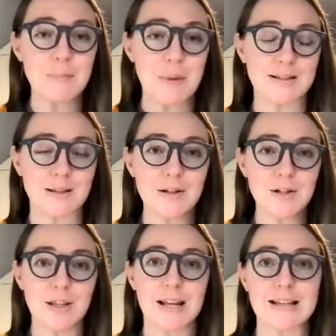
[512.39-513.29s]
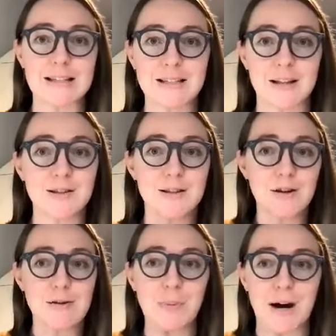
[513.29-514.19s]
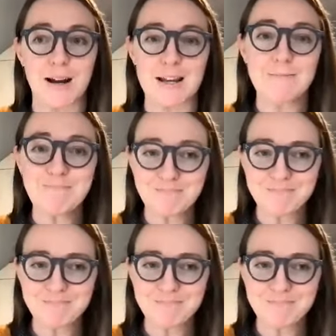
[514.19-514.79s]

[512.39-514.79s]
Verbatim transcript: message that it sends to your body.